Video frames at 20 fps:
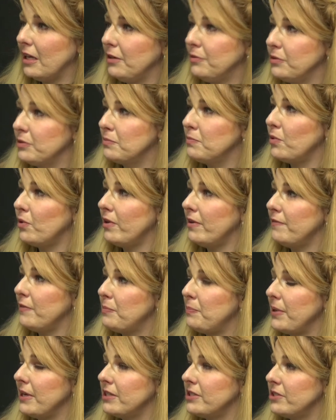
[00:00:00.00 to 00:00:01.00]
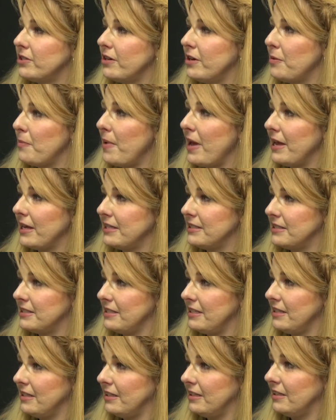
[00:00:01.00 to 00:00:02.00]
it was more of a picture in a
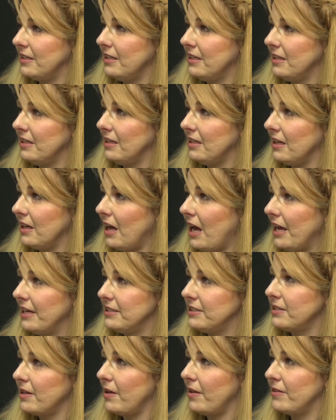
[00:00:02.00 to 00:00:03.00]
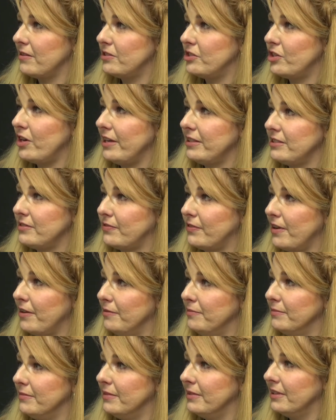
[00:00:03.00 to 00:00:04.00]
magazine I saw the dress from,
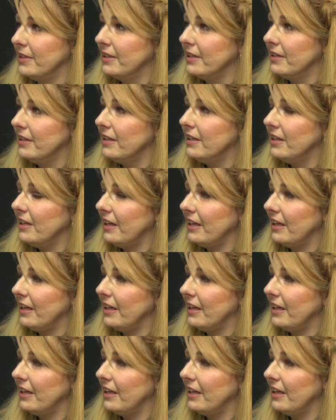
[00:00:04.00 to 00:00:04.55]
uh-huh.